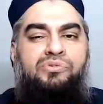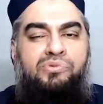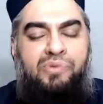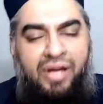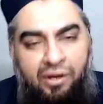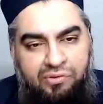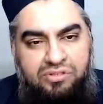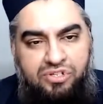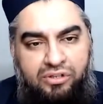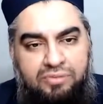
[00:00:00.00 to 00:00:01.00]
to health
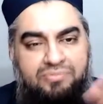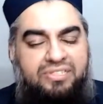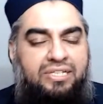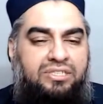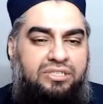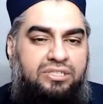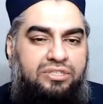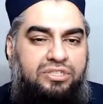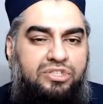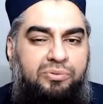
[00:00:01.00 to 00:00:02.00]
circumstances and
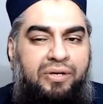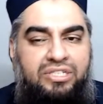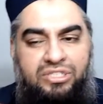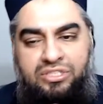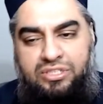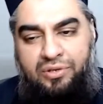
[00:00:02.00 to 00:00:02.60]
situations